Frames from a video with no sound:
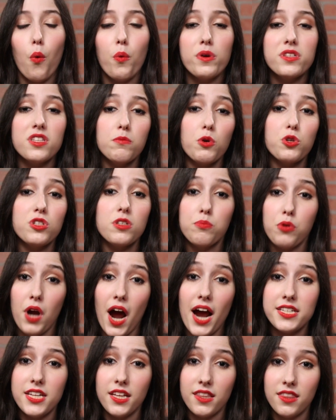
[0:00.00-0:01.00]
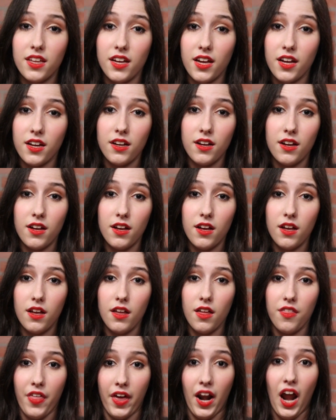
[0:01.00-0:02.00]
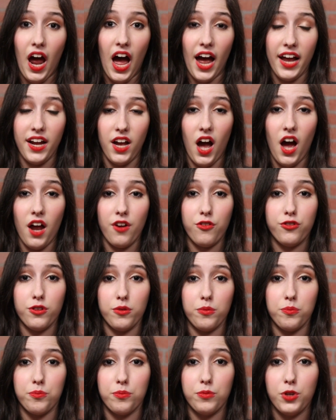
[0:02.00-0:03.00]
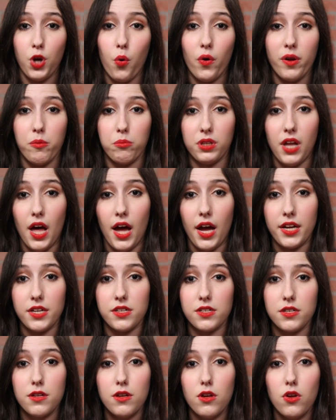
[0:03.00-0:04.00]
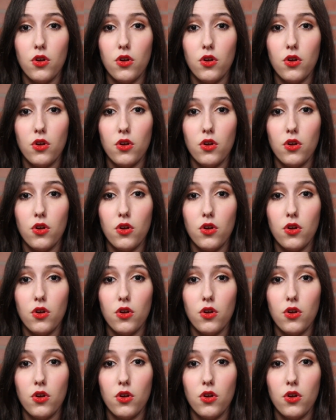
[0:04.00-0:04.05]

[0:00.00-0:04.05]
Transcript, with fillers: What was the most surprising thing that I got from going blind